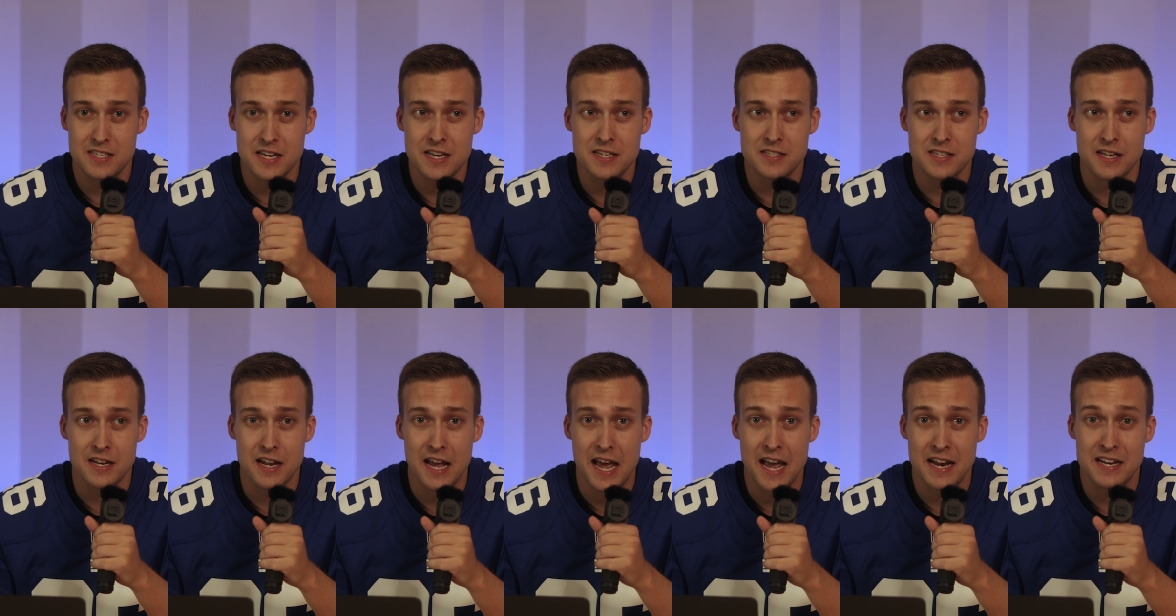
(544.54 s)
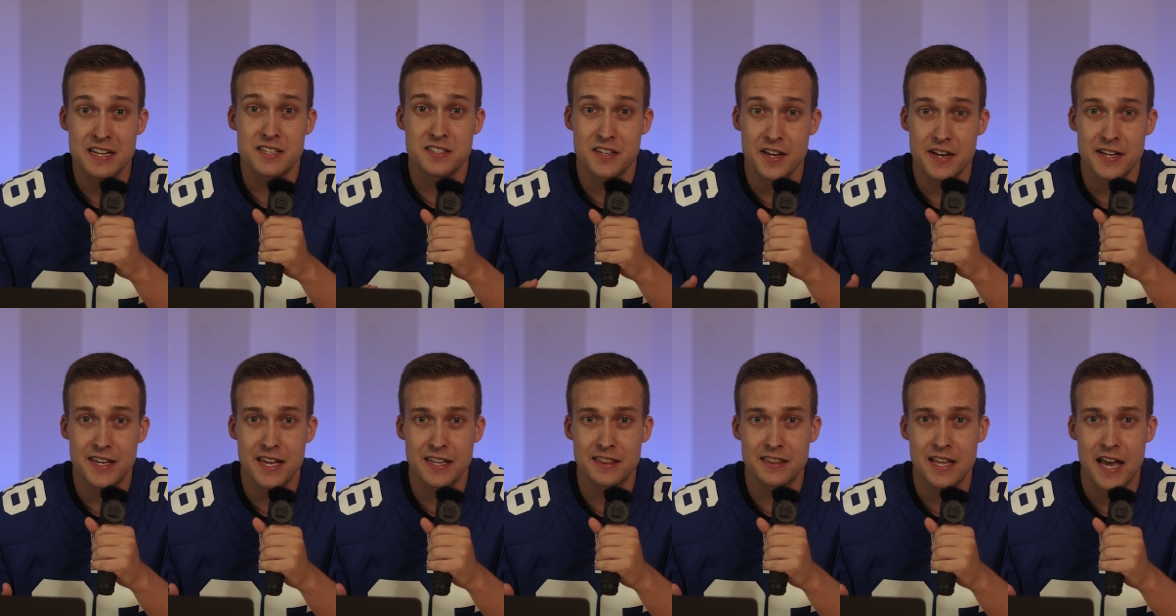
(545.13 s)
season, and he's going
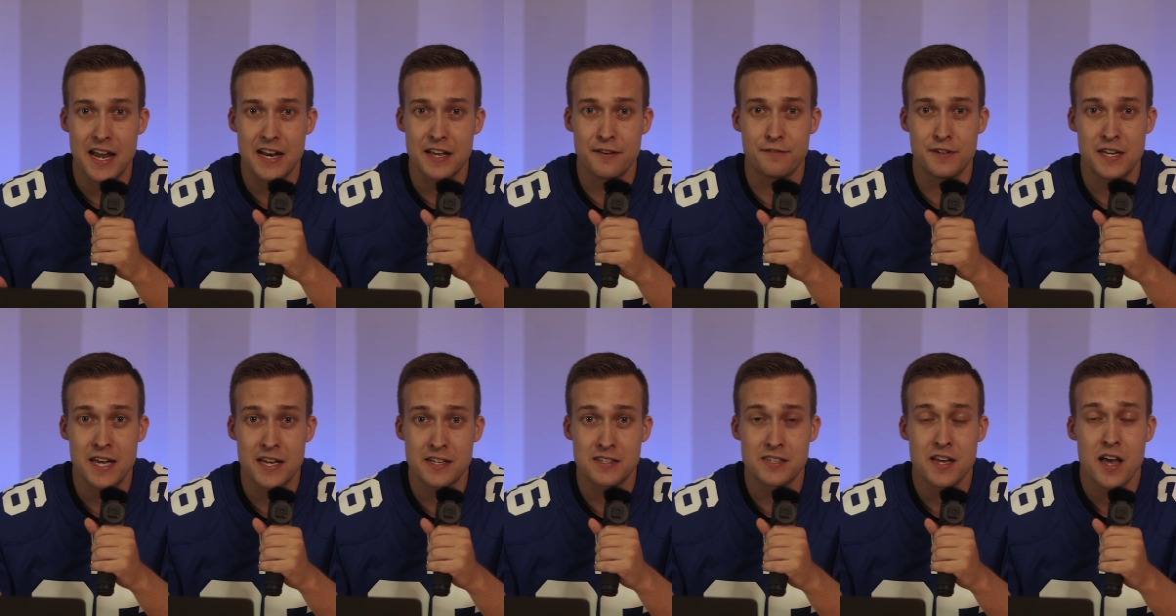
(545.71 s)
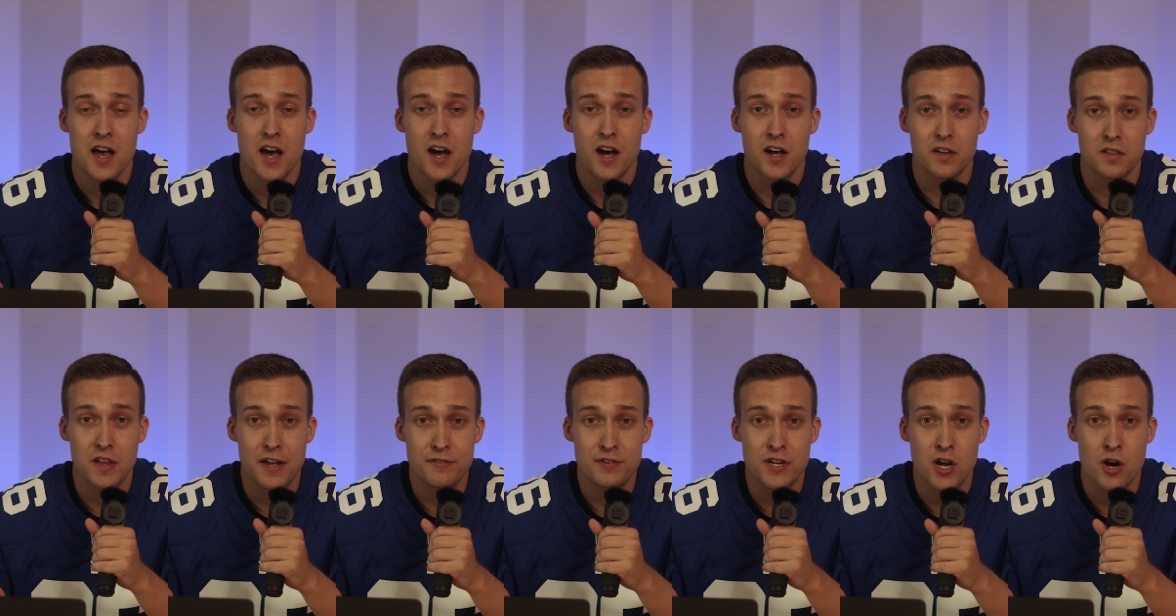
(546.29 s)
to get that if he hits
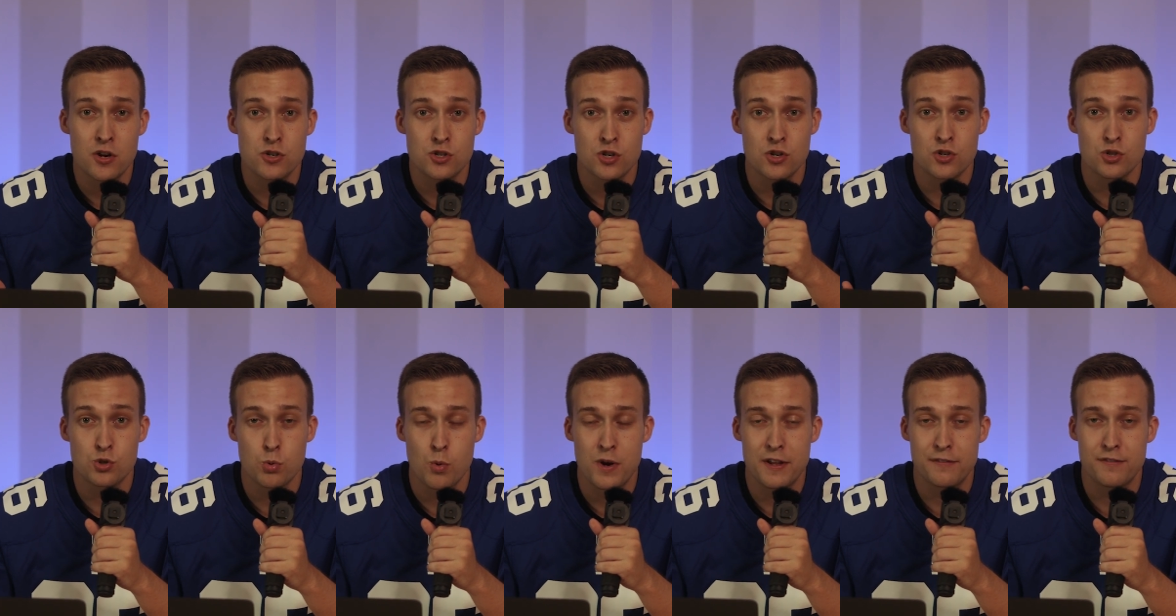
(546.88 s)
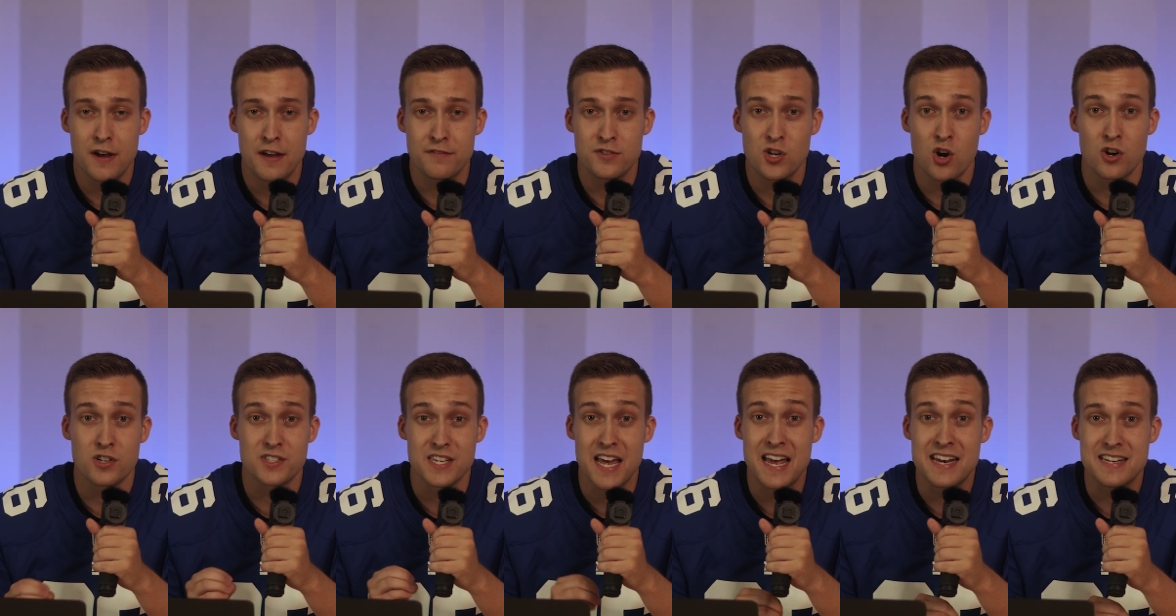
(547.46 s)
1,125
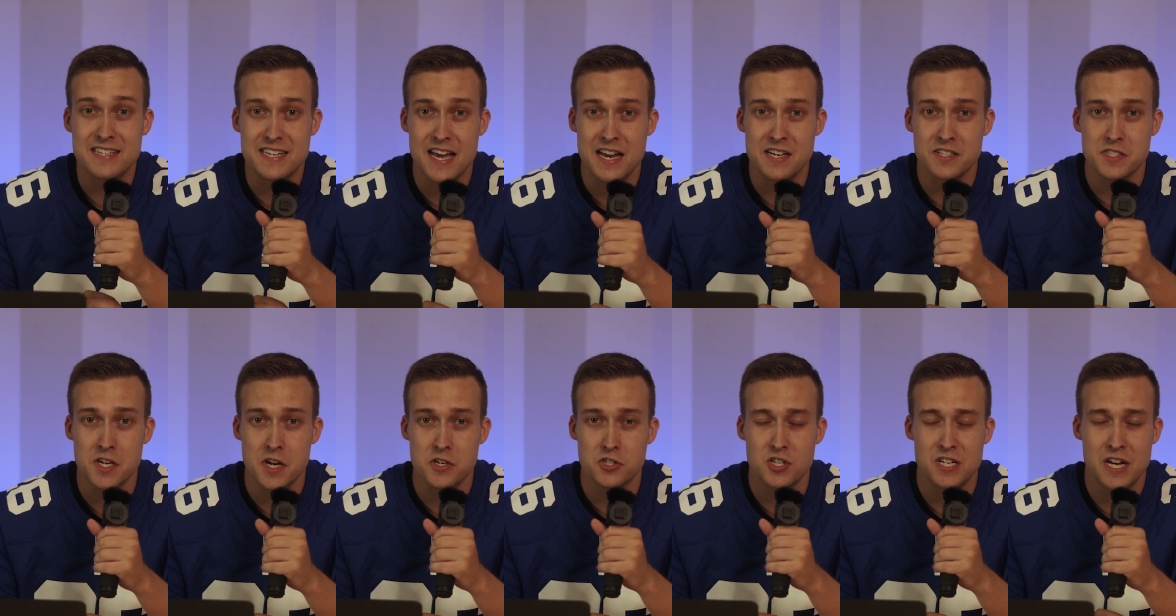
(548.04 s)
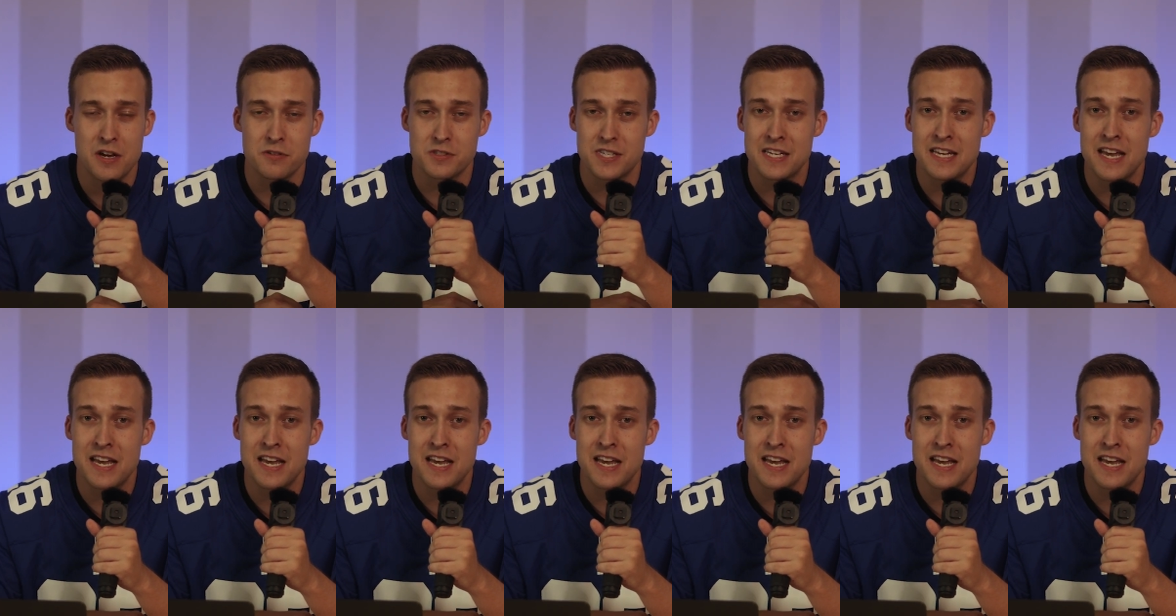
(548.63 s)
yards and 10 touchdowns.